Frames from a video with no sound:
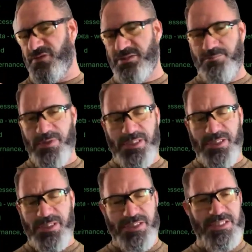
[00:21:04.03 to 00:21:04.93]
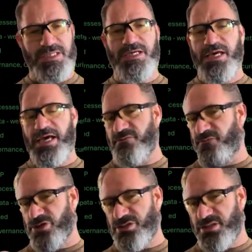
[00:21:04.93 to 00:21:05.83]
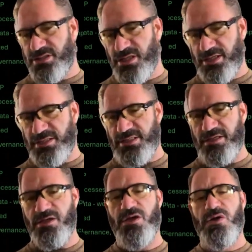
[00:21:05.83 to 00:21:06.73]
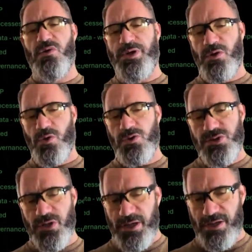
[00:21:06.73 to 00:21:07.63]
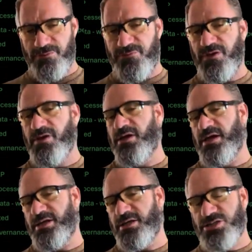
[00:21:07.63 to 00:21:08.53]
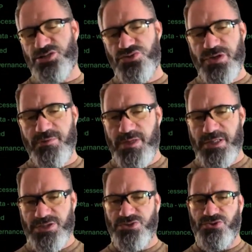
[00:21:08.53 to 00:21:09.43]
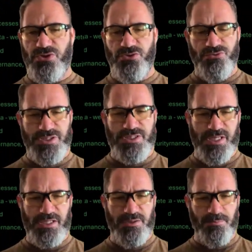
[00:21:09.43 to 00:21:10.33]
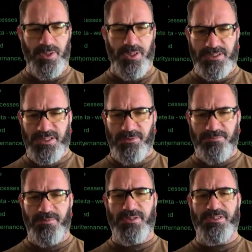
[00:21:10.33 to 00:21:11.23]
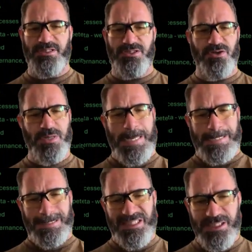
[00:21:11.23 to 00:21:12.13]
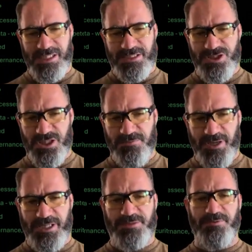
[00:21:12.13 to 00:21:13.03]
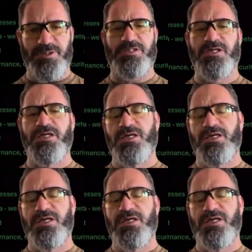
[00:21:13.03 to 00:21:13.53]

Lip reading: visibility and versatility, we also have an extremely strong risk and compliance capability. So ESG management,